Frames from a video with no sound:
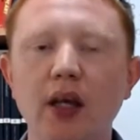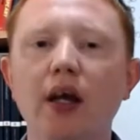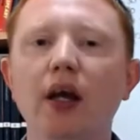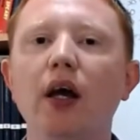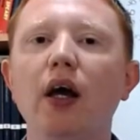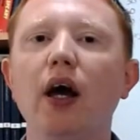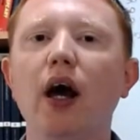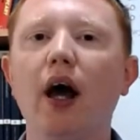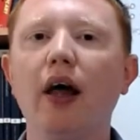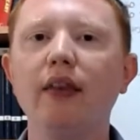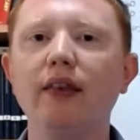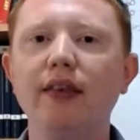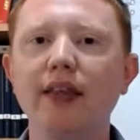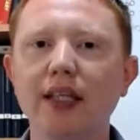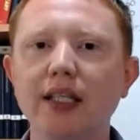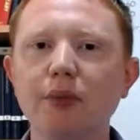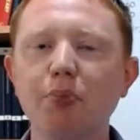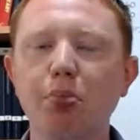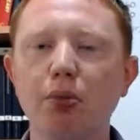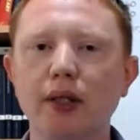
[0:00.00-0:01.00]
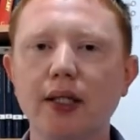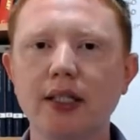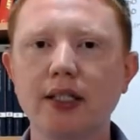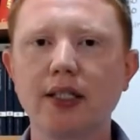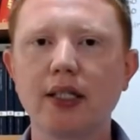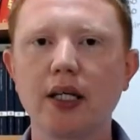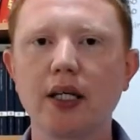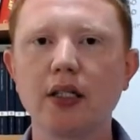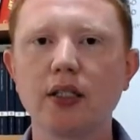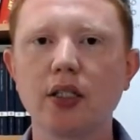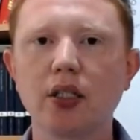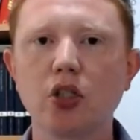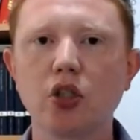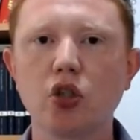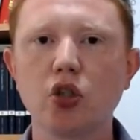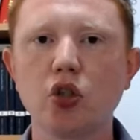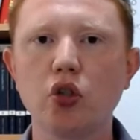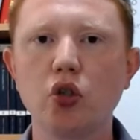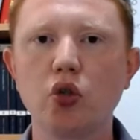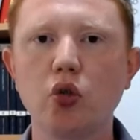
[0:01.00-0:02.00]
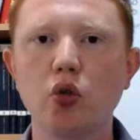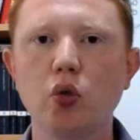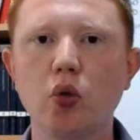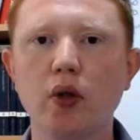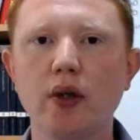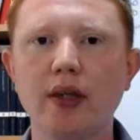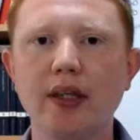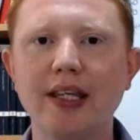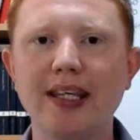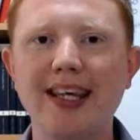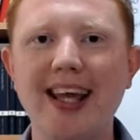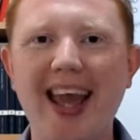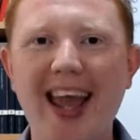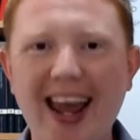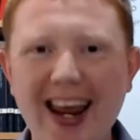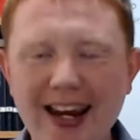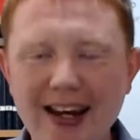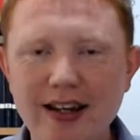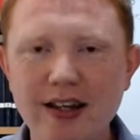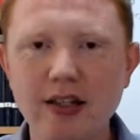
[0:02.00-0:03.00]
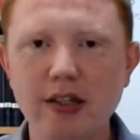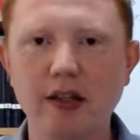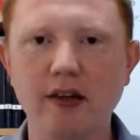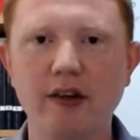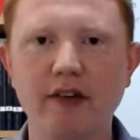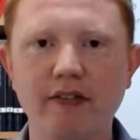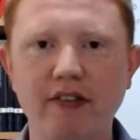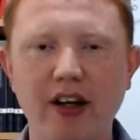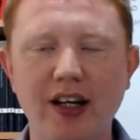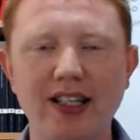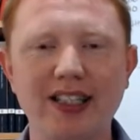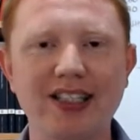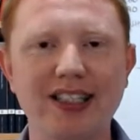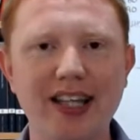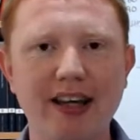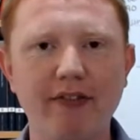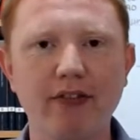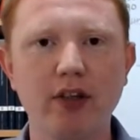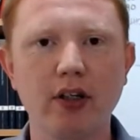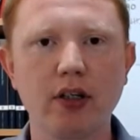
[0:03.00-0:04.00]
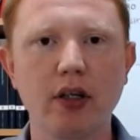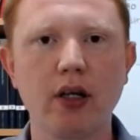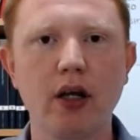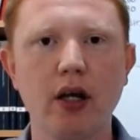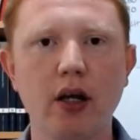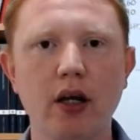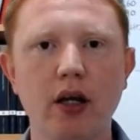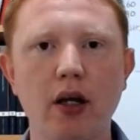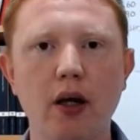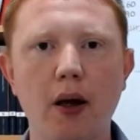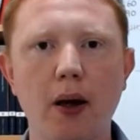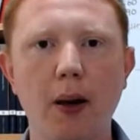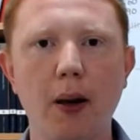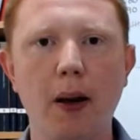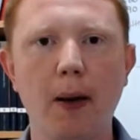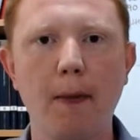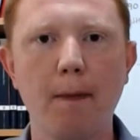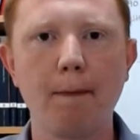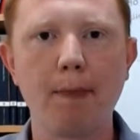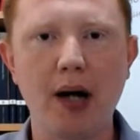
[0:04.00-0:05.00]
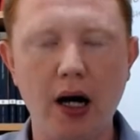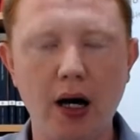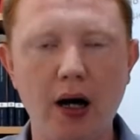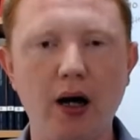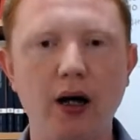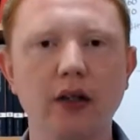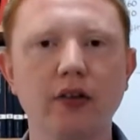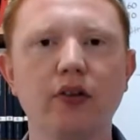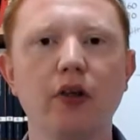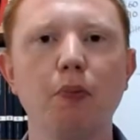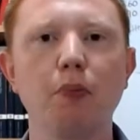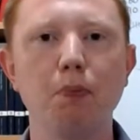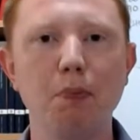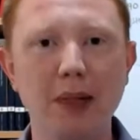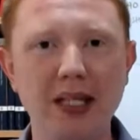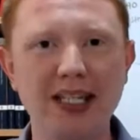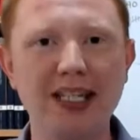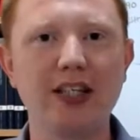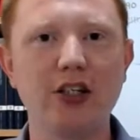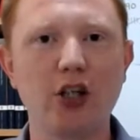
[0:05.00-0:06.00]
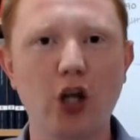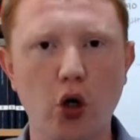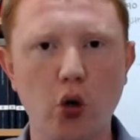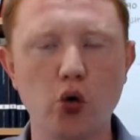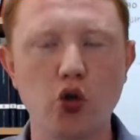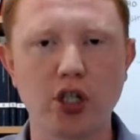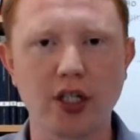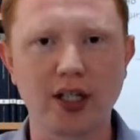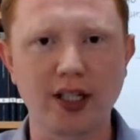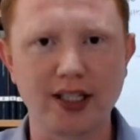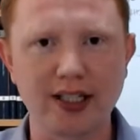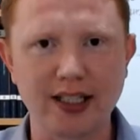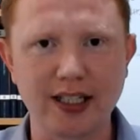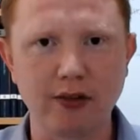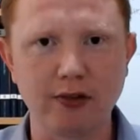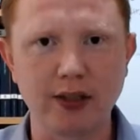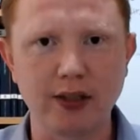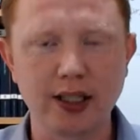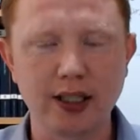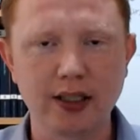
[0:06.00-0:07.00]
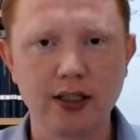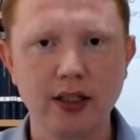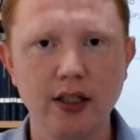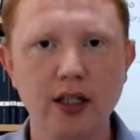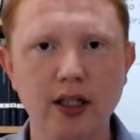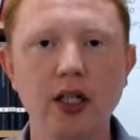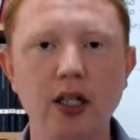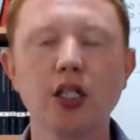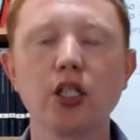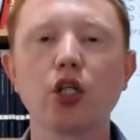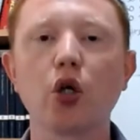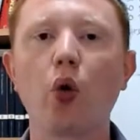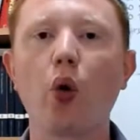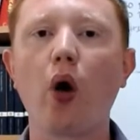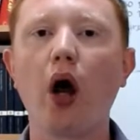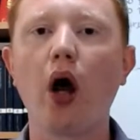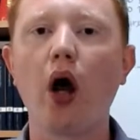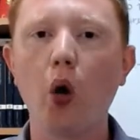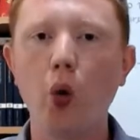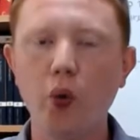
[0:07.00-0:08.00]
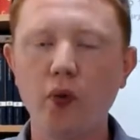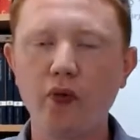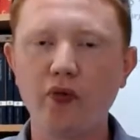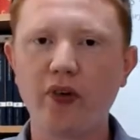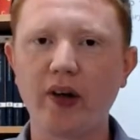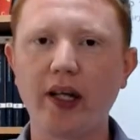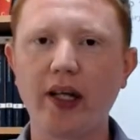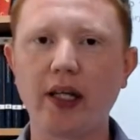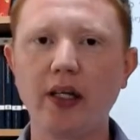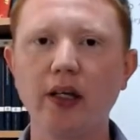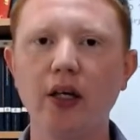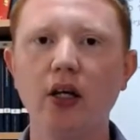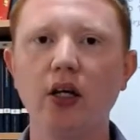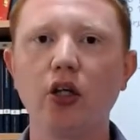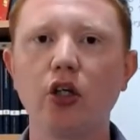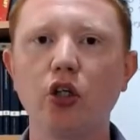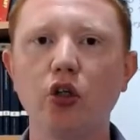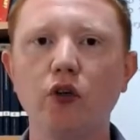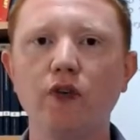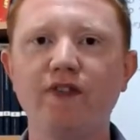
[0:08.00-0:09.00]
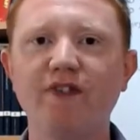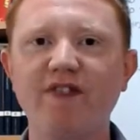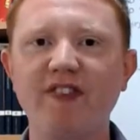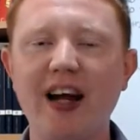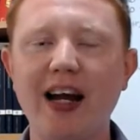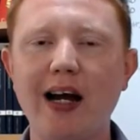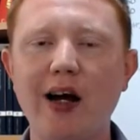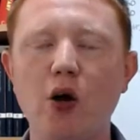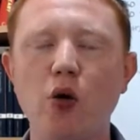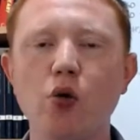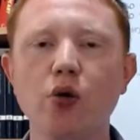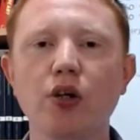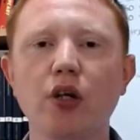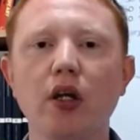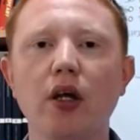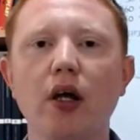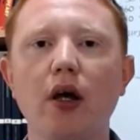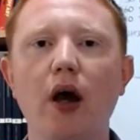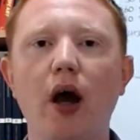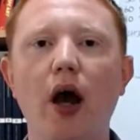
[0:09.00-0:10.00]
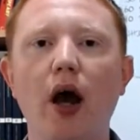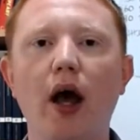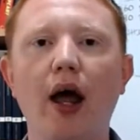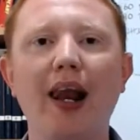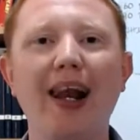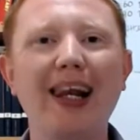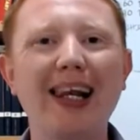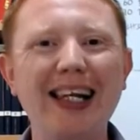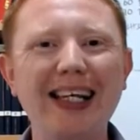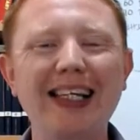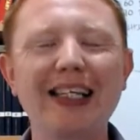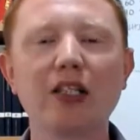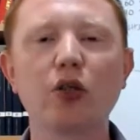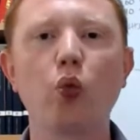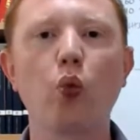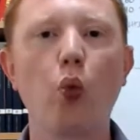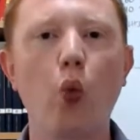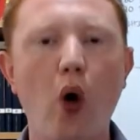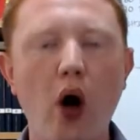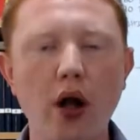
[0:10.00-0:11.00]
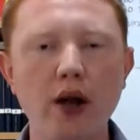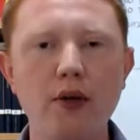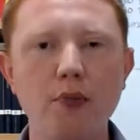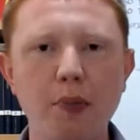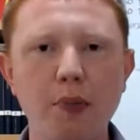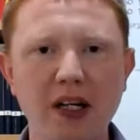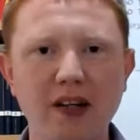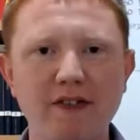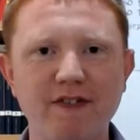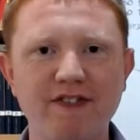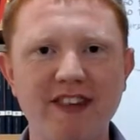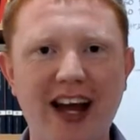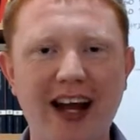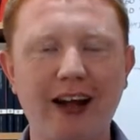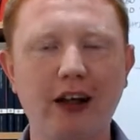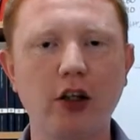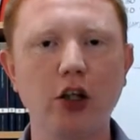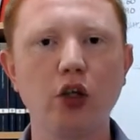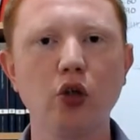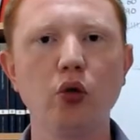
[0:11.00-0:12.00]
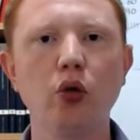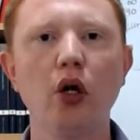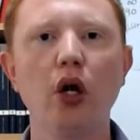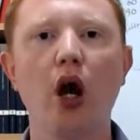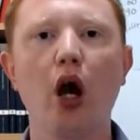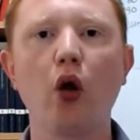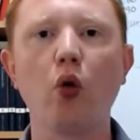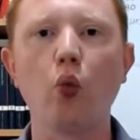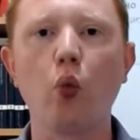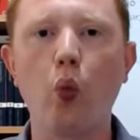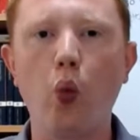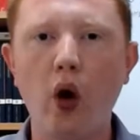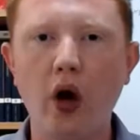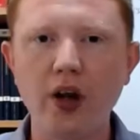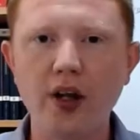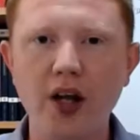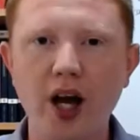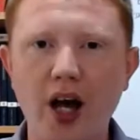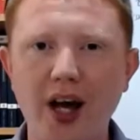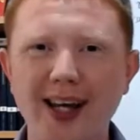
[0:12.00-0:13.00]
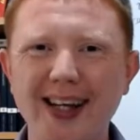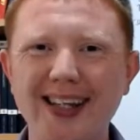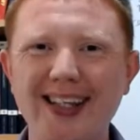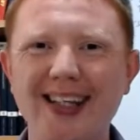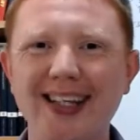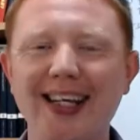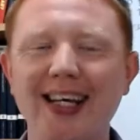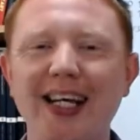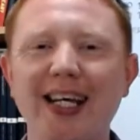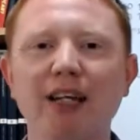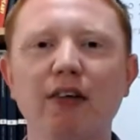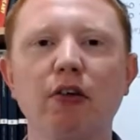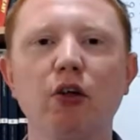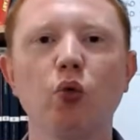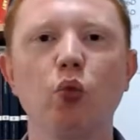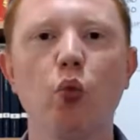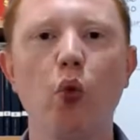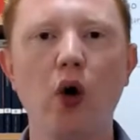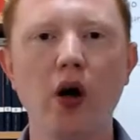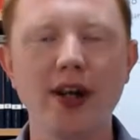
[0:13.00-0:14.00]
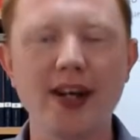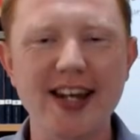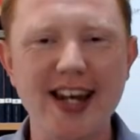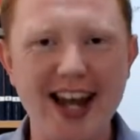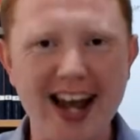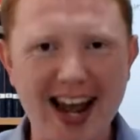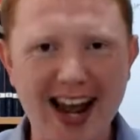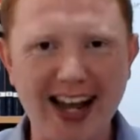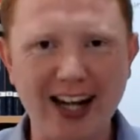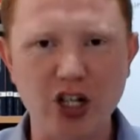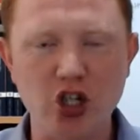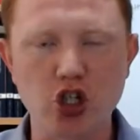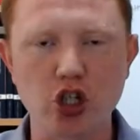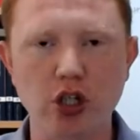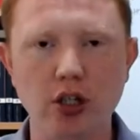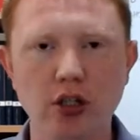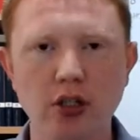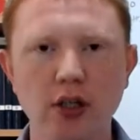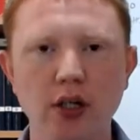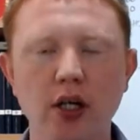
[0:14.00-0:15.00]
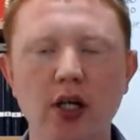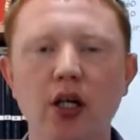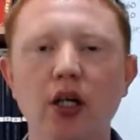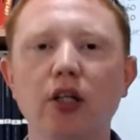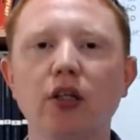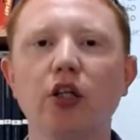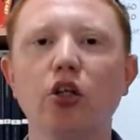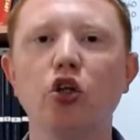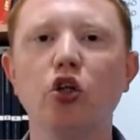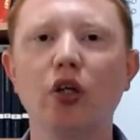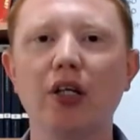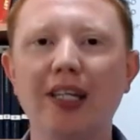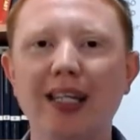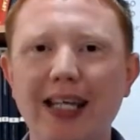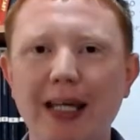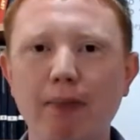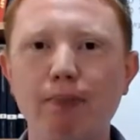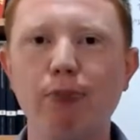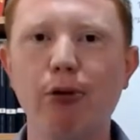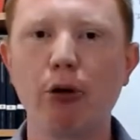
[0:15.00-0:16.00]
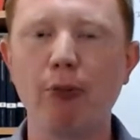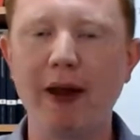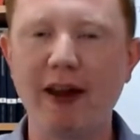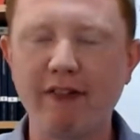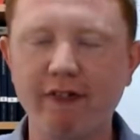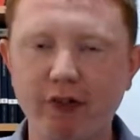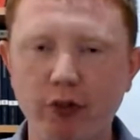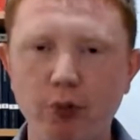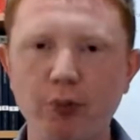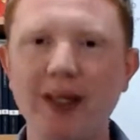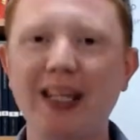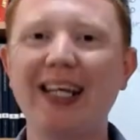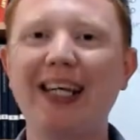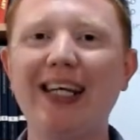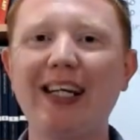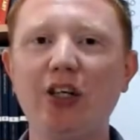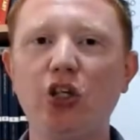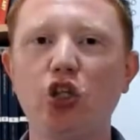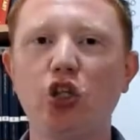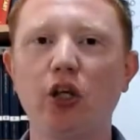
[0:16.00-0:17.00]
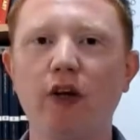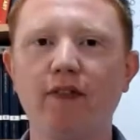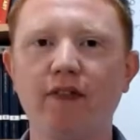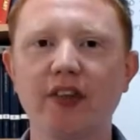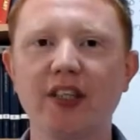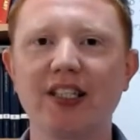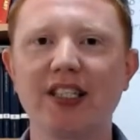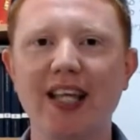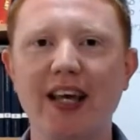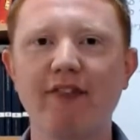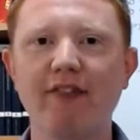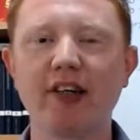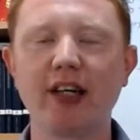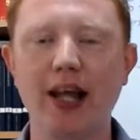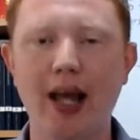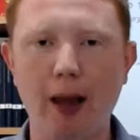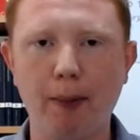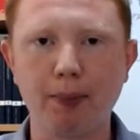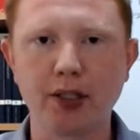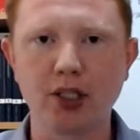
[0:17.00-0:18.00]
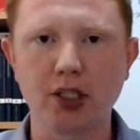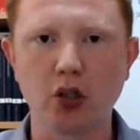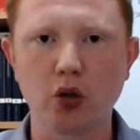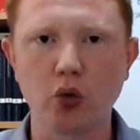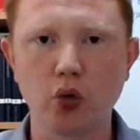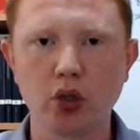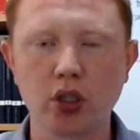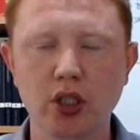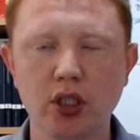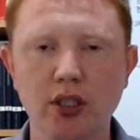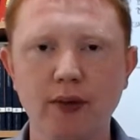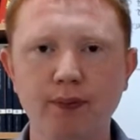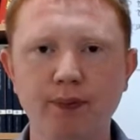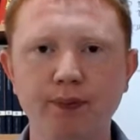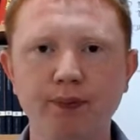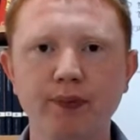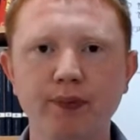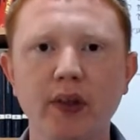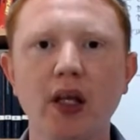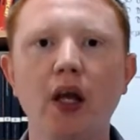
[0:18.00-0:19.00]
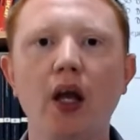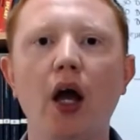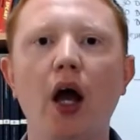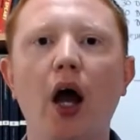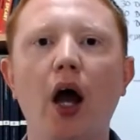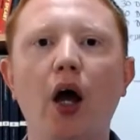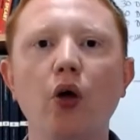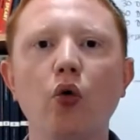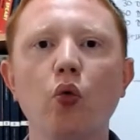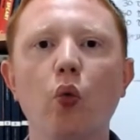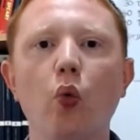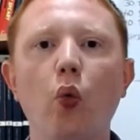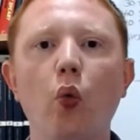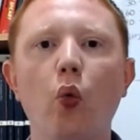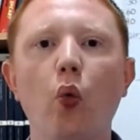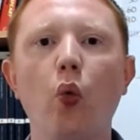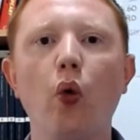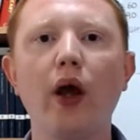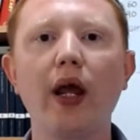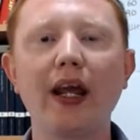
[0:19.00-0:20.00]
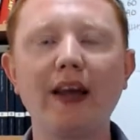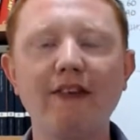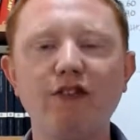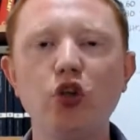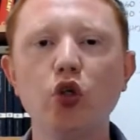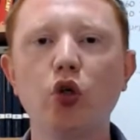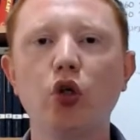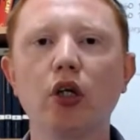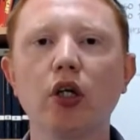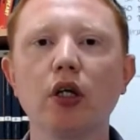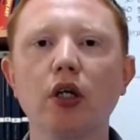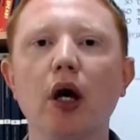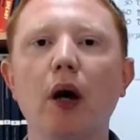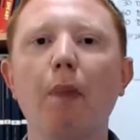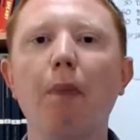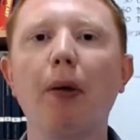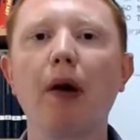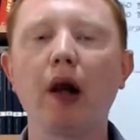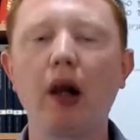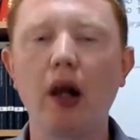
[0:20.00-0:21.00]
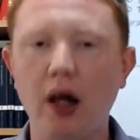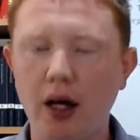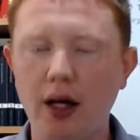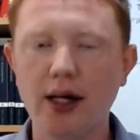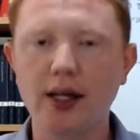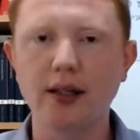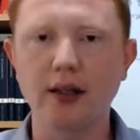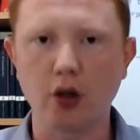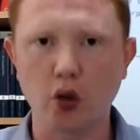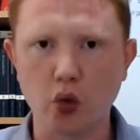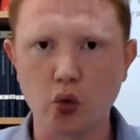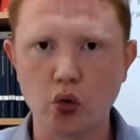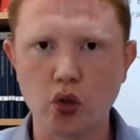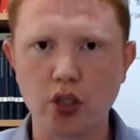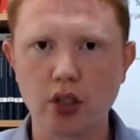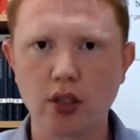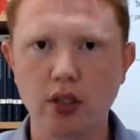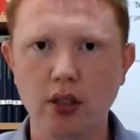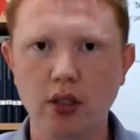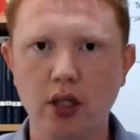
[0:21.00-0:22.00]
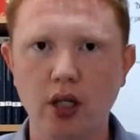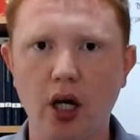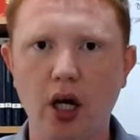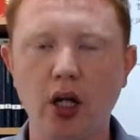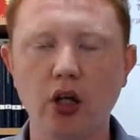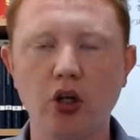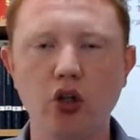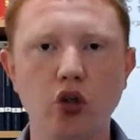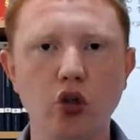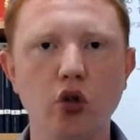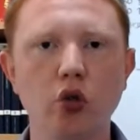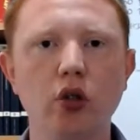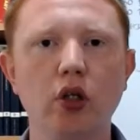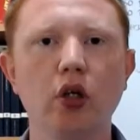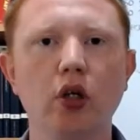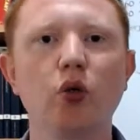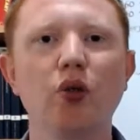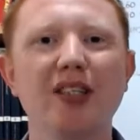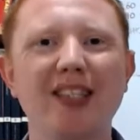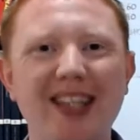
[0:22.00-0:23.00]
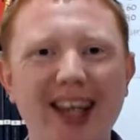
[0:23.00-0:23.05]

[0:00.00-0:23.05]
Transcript: And this brings us to the end of our 7-part mini coaching series. So hopefully you've found at least one bit of value and one idea and one action that you can implement from each of the 7 episodes. And if you can apply those and do those day